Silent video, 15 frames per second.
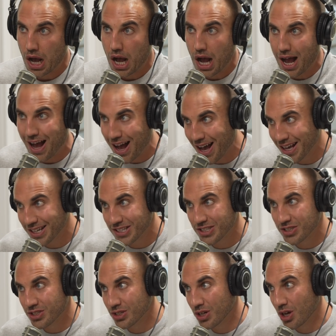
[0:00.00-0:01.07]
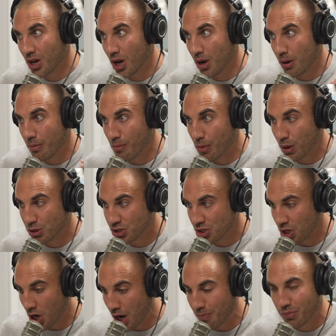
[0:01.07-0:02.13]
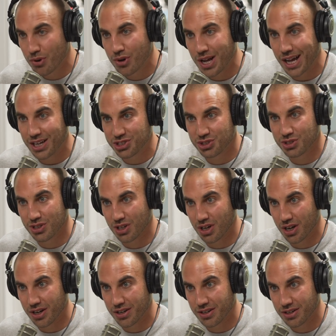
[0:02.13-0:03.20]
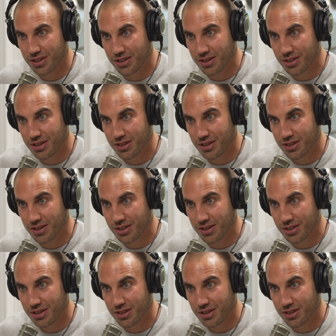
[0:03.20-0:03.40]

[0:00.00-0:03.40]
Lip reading: highest, most upper echelon,